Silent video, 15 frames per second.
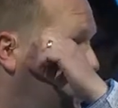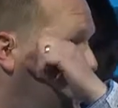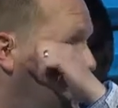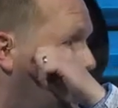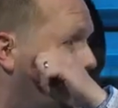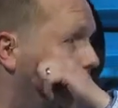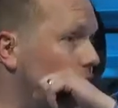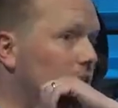
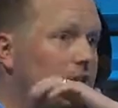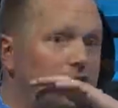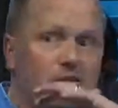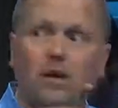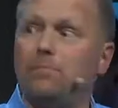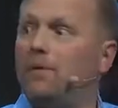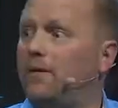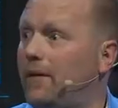because that's
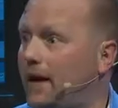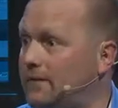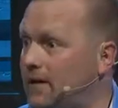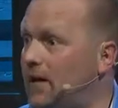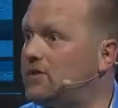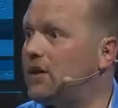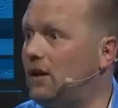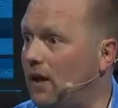something that
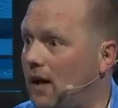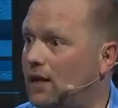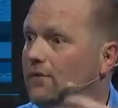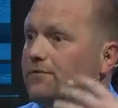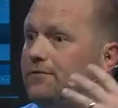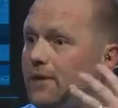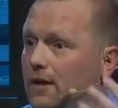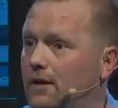takes a lot
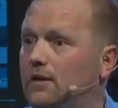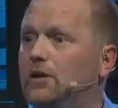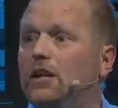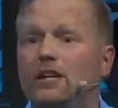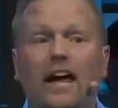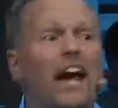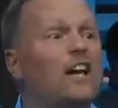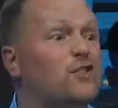of. Uh, you need
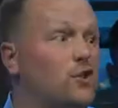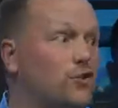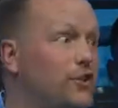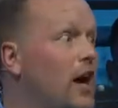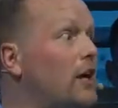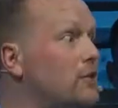to ask your doctor